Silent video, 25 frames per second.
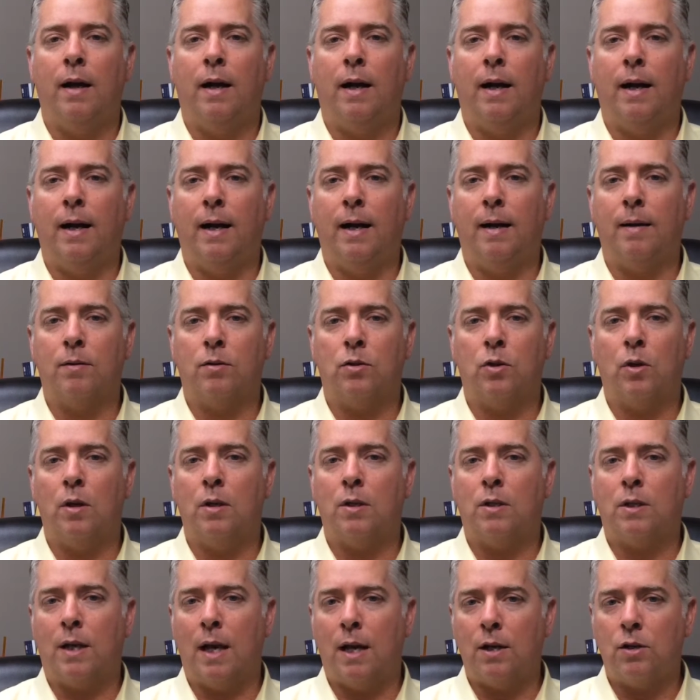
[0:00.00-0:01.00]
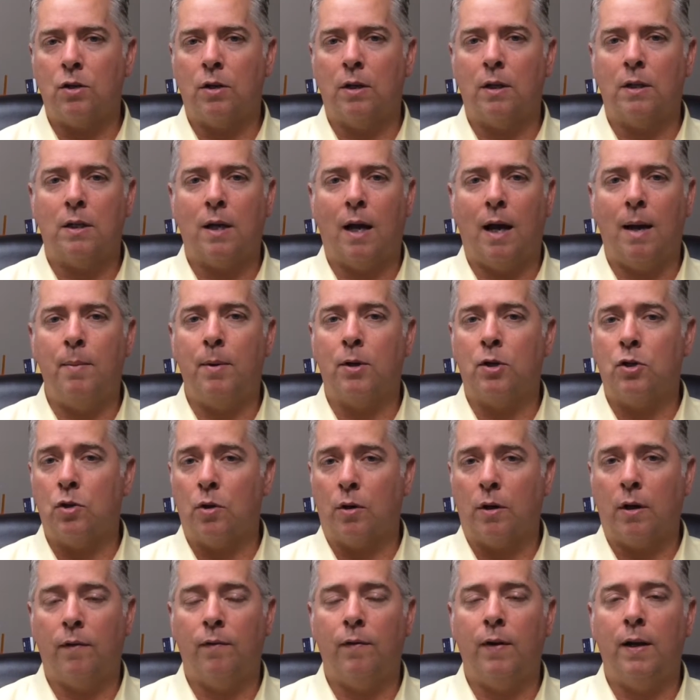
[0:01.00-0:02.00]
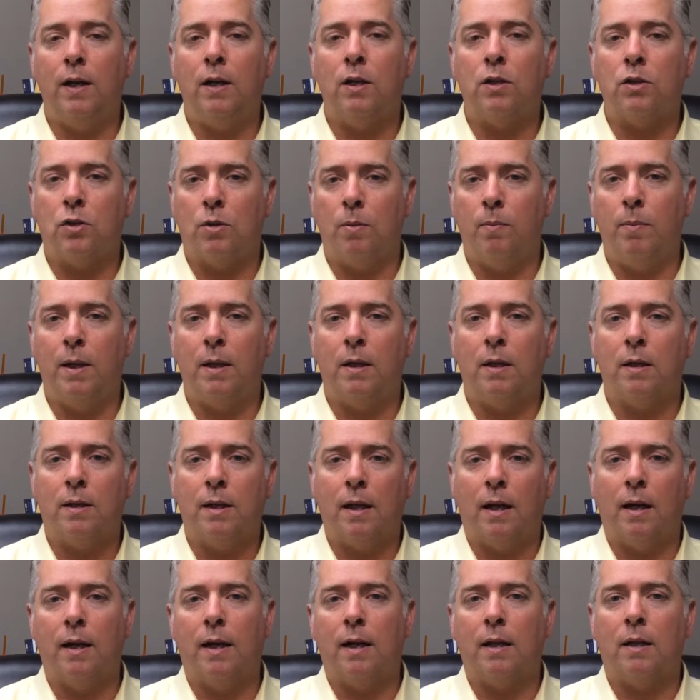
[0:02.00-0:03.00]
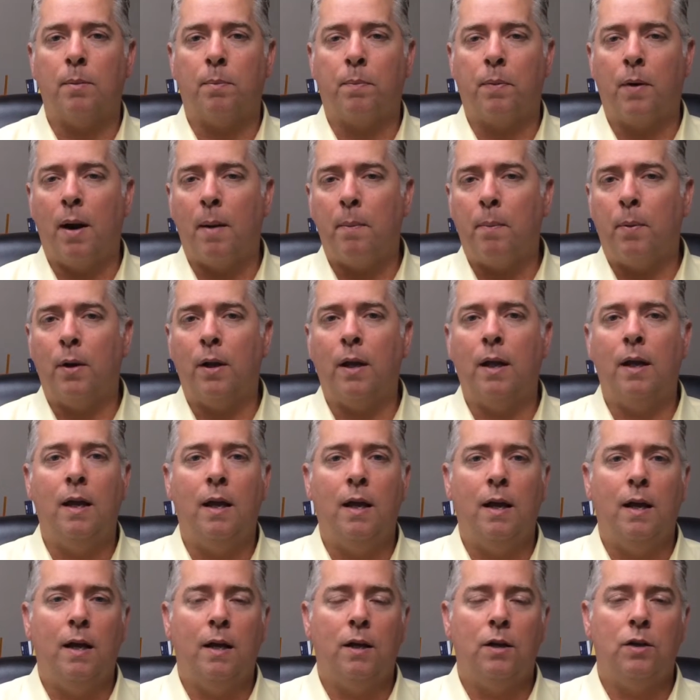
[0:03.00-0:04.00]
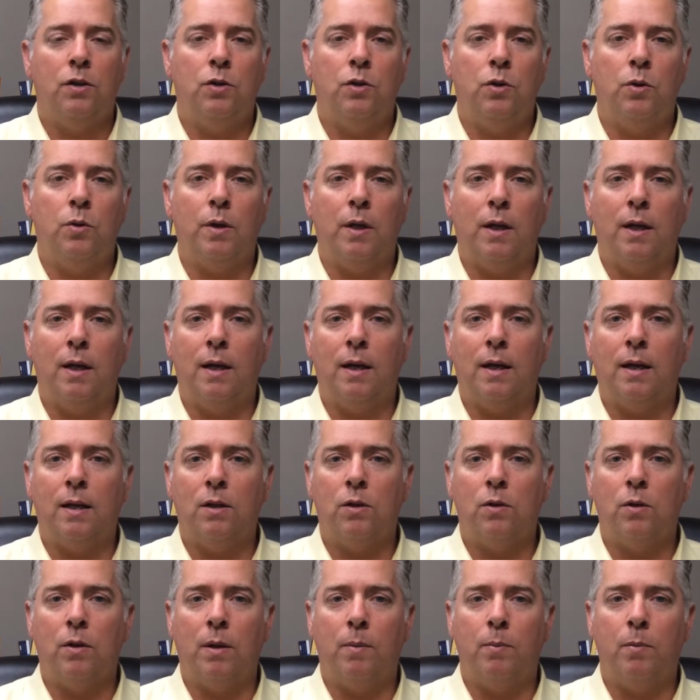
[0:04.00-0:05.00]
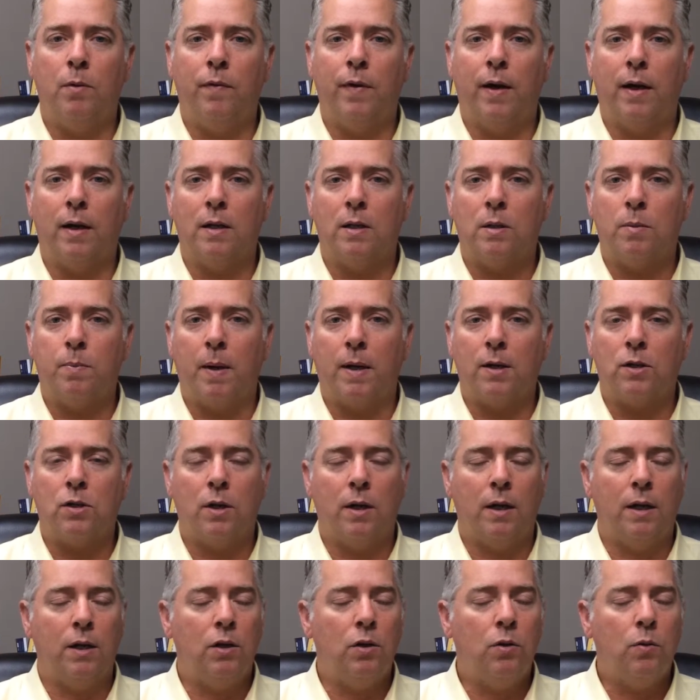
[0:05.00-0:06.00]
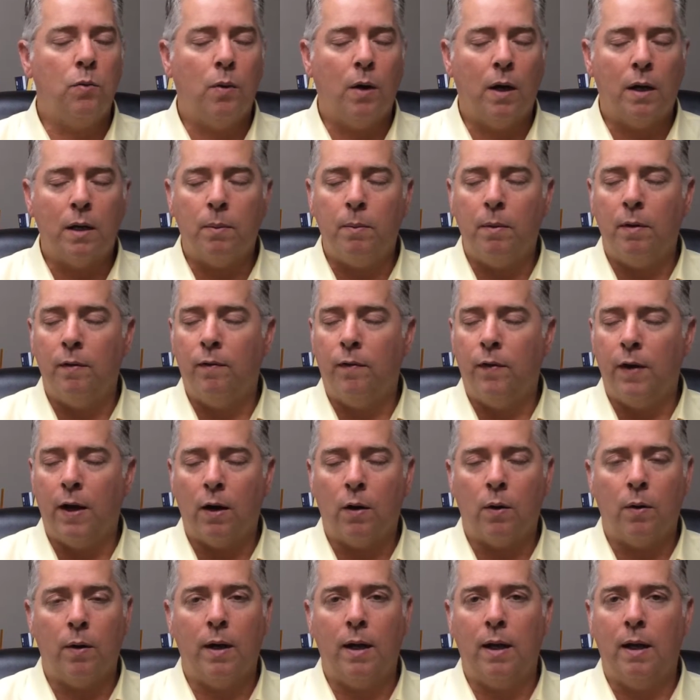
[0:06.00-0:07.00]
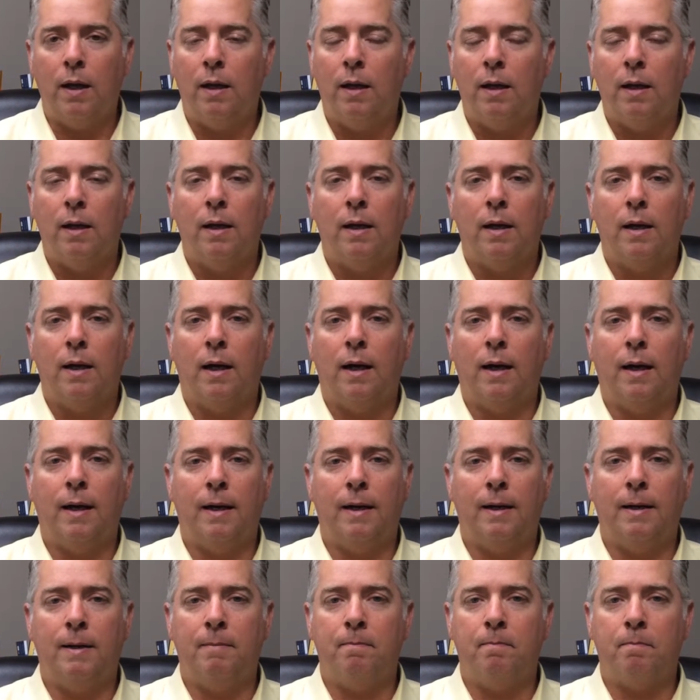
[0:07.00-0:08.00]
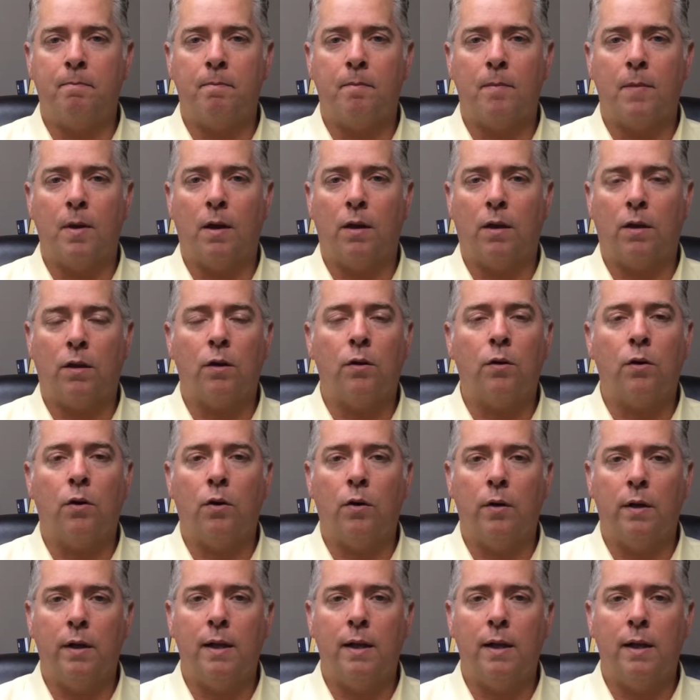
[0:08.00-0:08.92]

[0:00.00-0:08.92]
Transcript: So you schedule a time at your convenience to meet the tenant at the property, do the move-out inspection, and you want to be very thorough